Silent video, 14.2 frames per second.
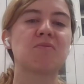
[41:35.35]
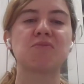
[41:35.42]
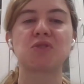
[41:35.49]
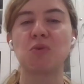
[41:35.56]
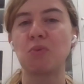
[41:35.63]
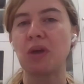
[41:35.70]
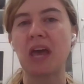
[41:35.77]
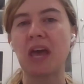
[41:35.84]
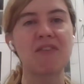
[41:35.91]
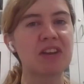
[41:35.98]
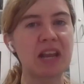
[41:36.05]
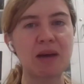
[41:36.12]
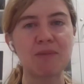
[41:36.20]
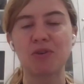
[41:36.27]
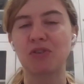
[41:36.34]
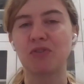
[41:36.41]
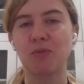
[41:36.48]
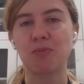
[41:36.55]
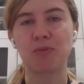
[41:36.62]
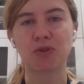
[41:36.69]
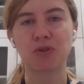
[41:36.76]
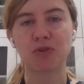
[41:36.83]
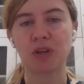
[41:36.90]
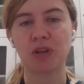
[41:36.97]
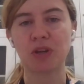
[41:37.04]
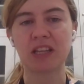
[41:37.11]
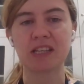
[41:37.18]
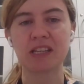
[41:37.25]
So we have a number of
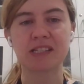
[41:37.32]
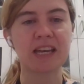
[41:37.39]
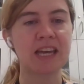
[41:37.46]
opportunities.